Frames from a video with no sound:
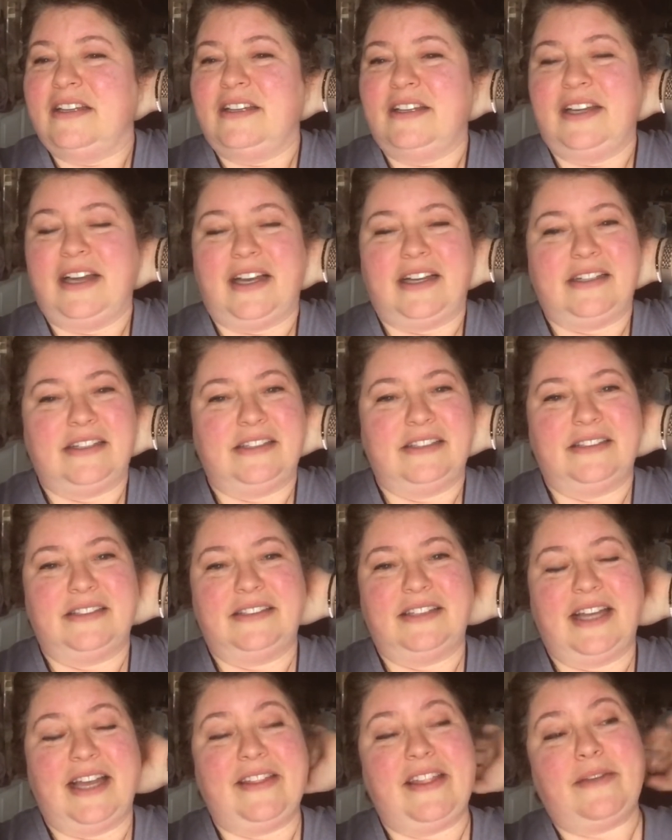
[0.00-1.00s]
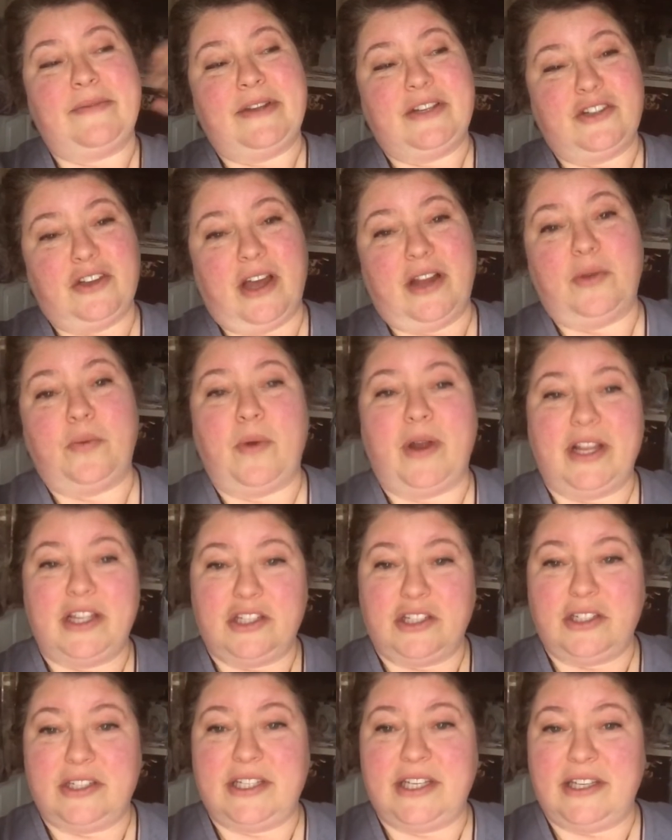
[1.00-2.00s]
yeah. And then my daughter wanted
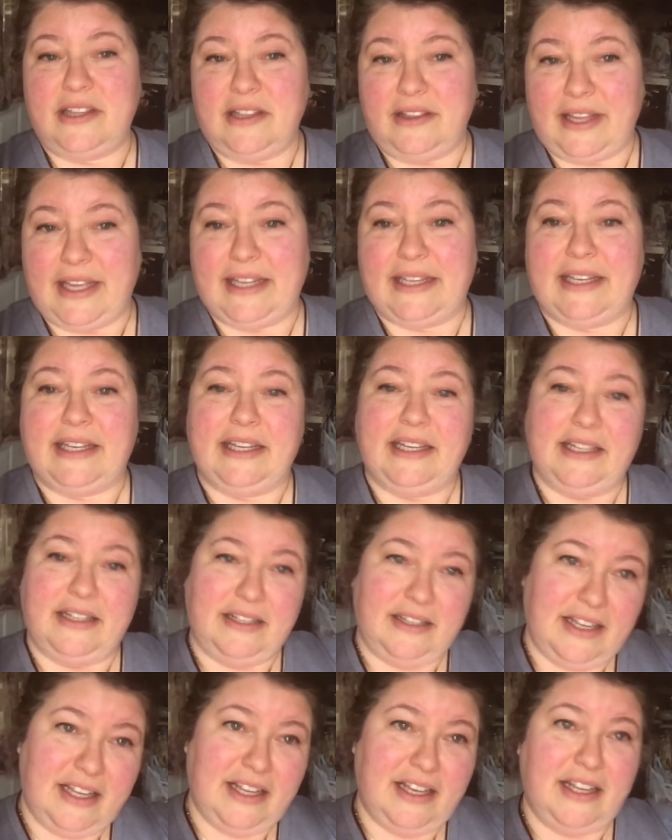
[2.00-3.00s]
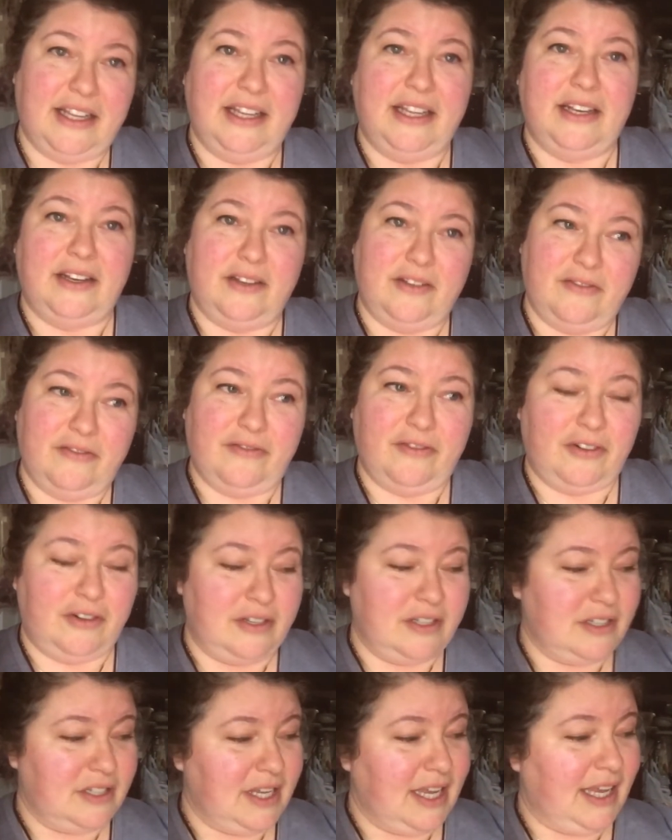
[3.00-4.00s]
to see the lightning and hitting and
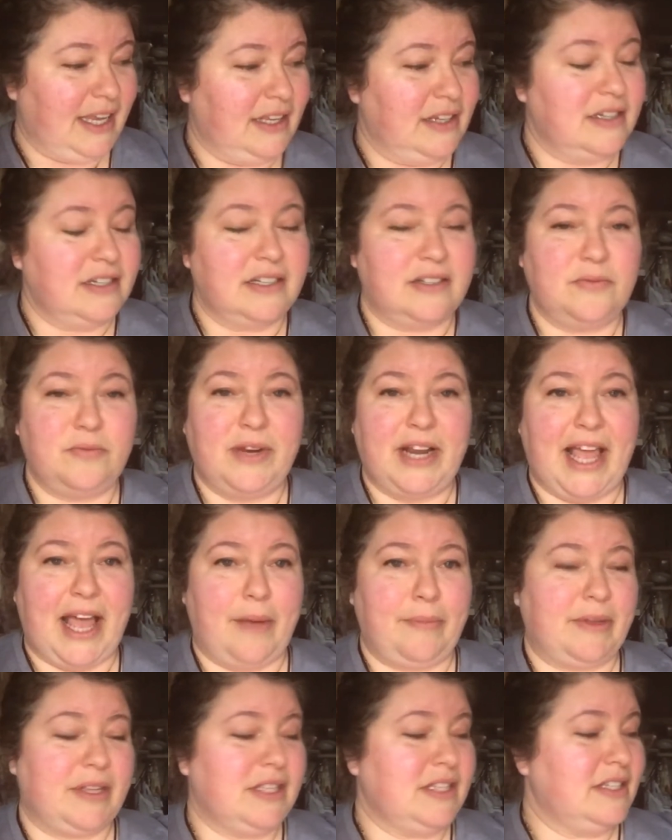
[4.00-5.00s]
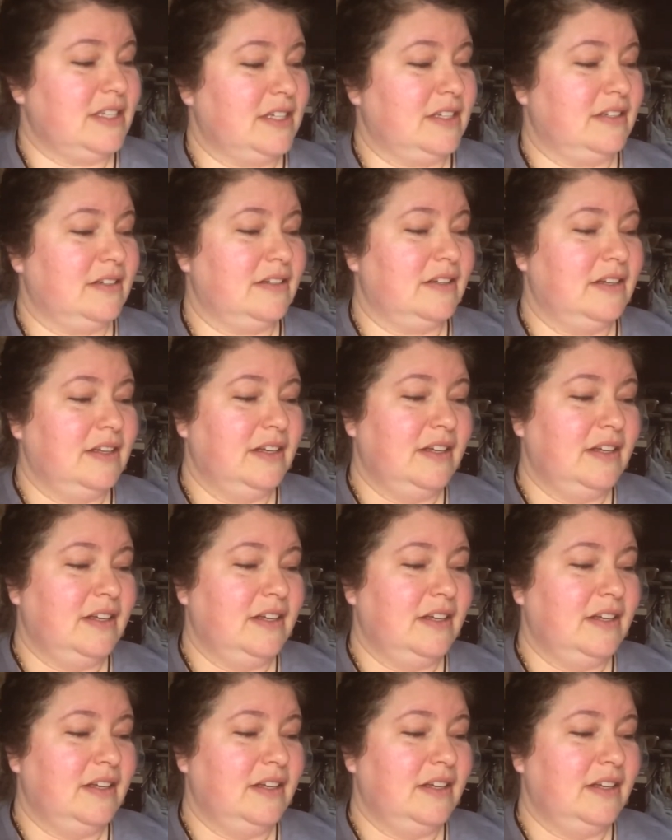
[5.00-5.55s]
firsthand and what happens and,